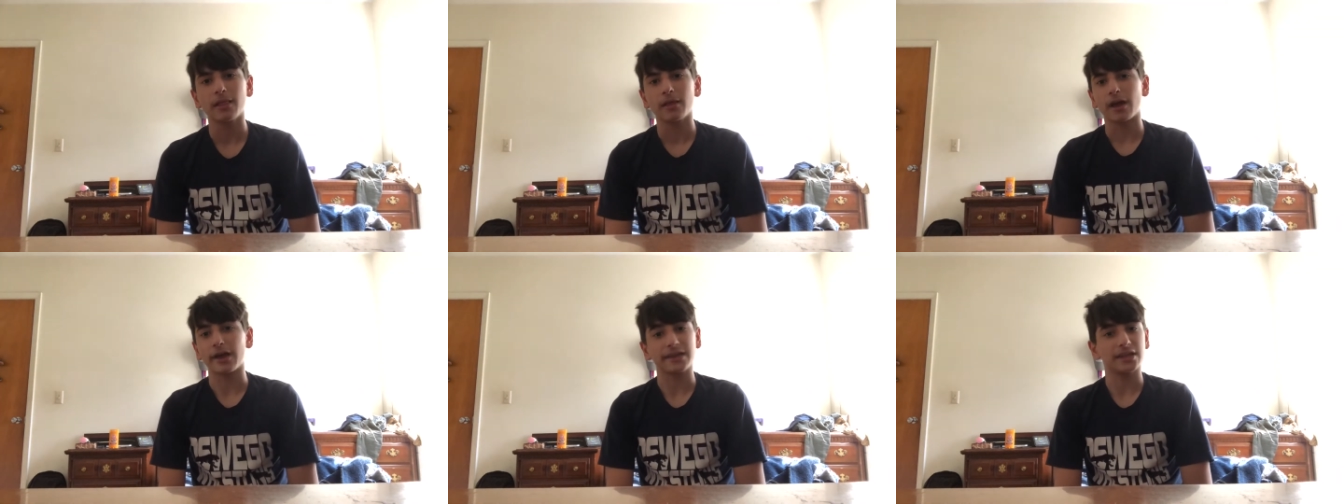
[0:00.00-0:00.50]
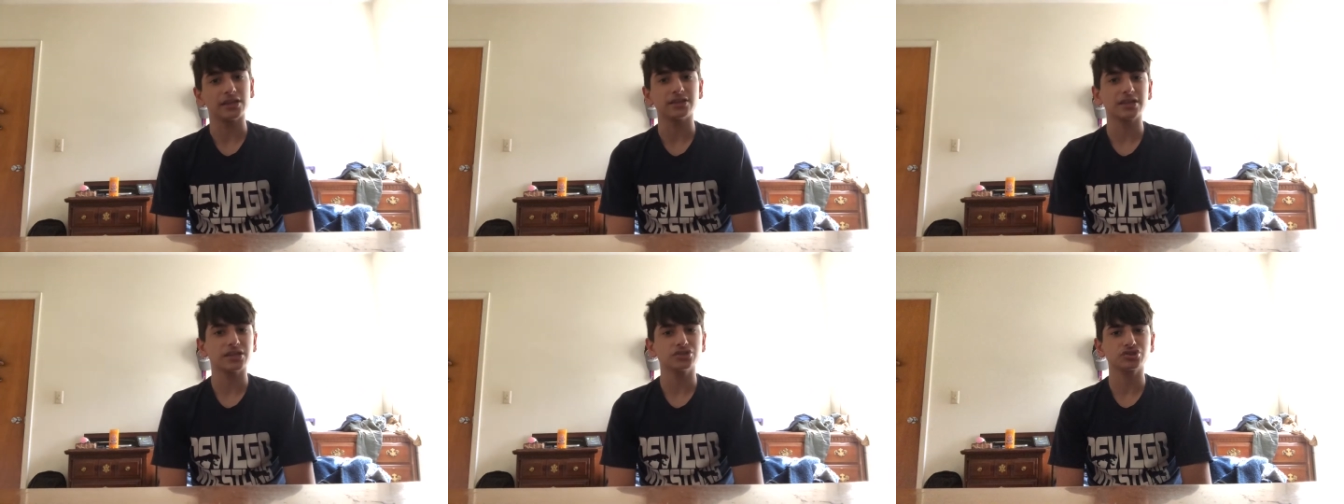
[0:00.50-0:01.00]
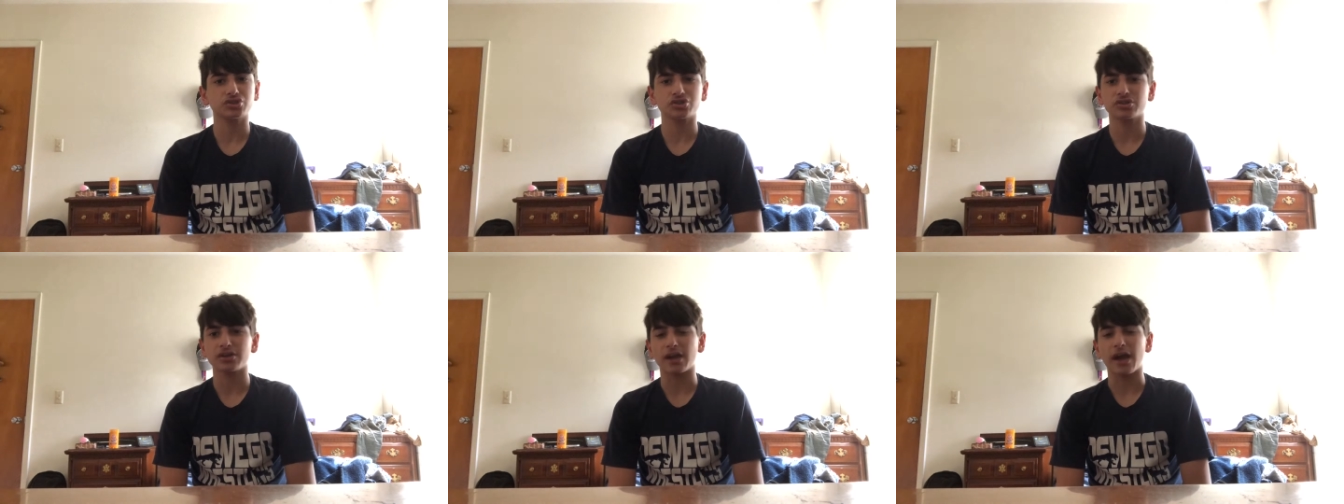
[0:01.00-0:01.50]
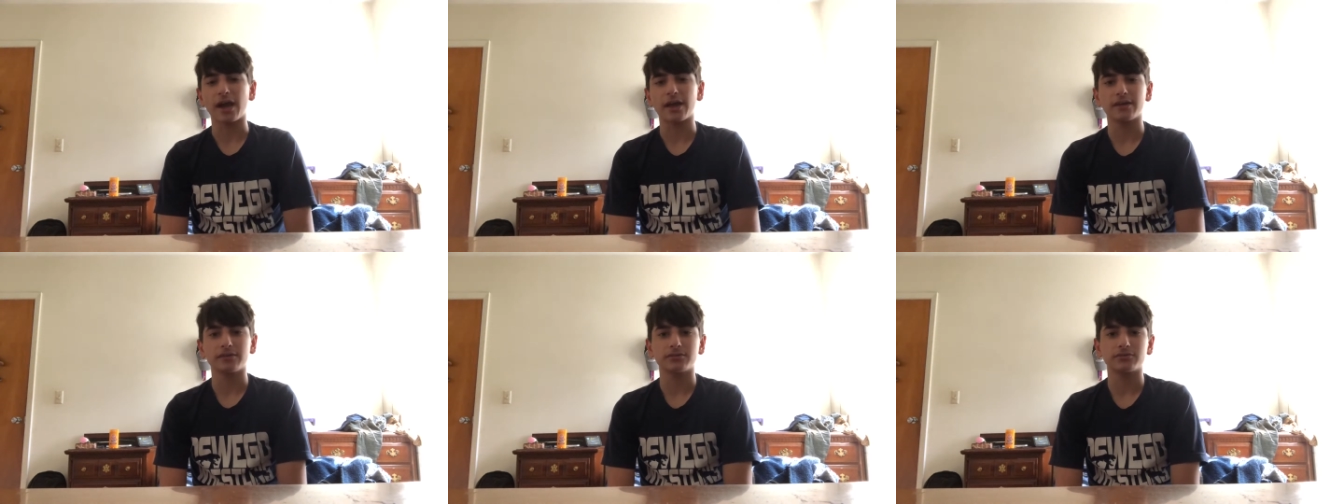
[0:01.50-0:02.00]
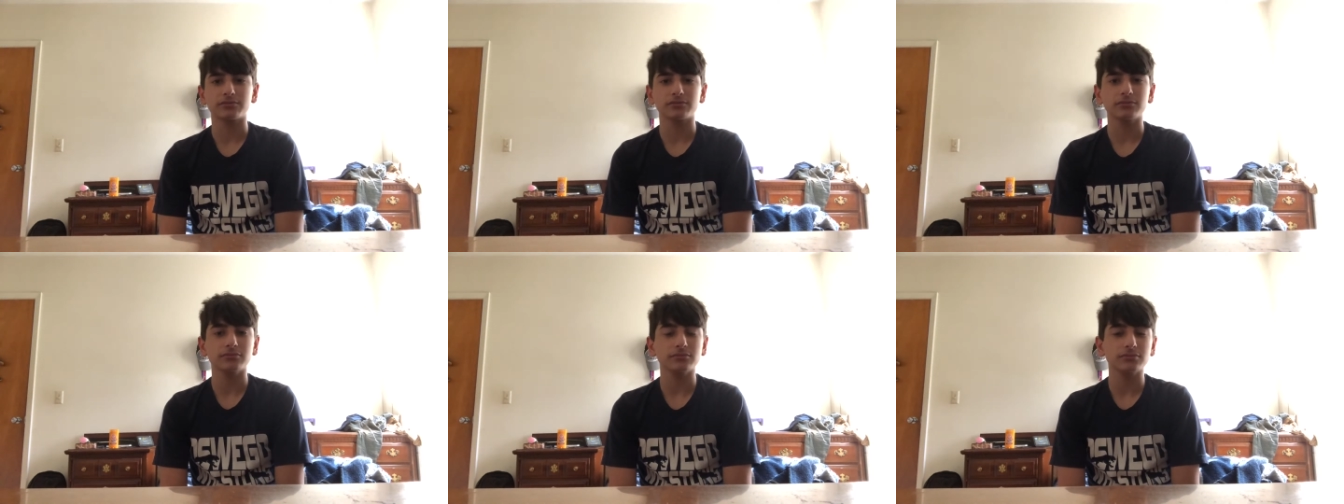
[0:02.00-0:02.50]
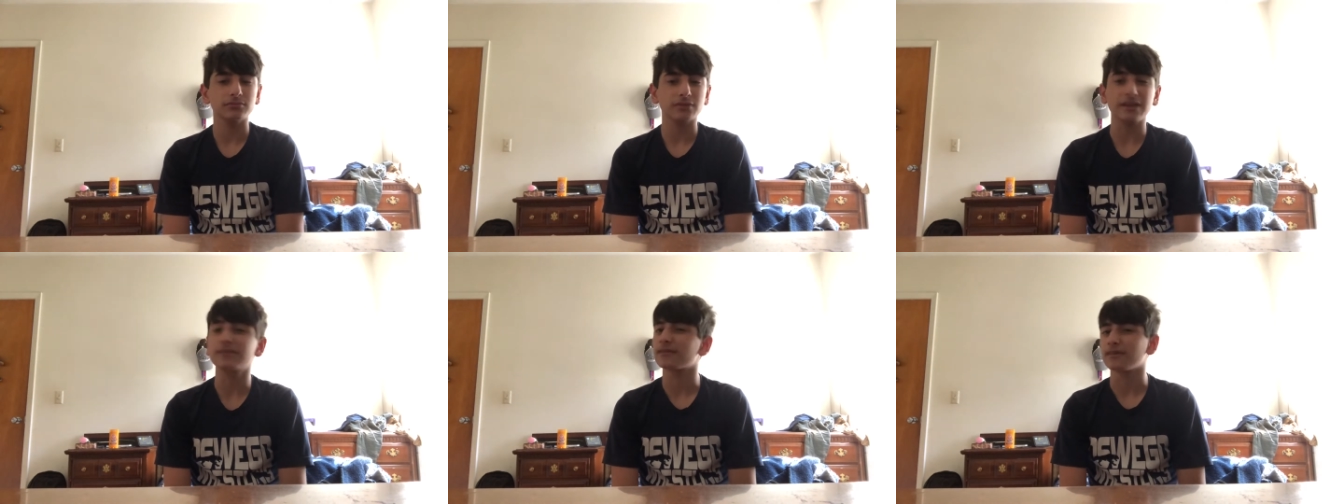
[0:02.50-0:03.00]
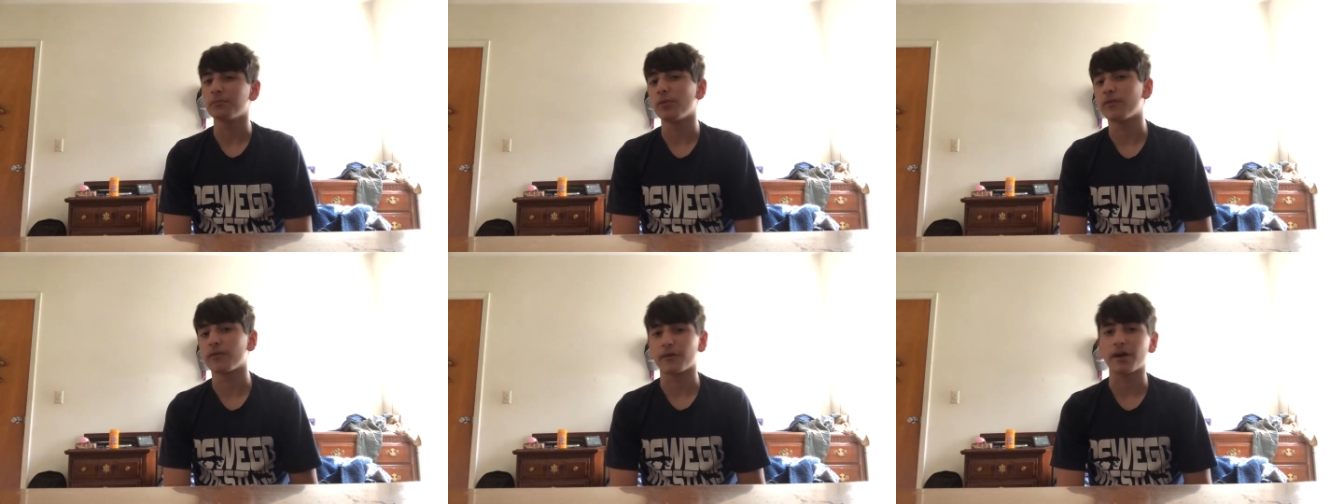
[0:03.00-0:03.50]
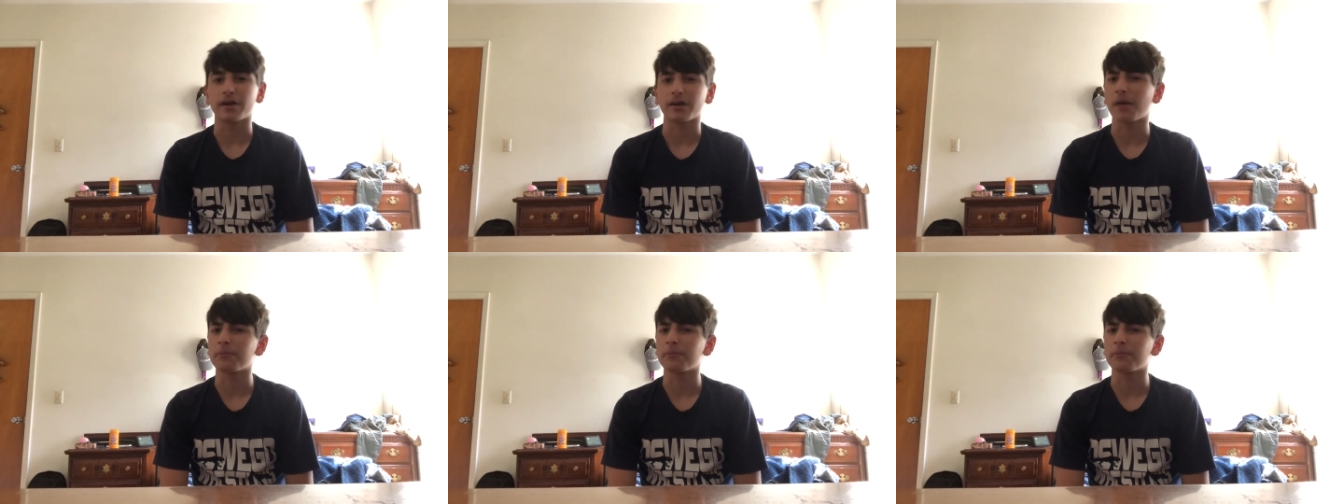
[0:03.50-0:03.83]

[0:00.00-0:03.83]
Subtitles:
I get endangered, I like to move around.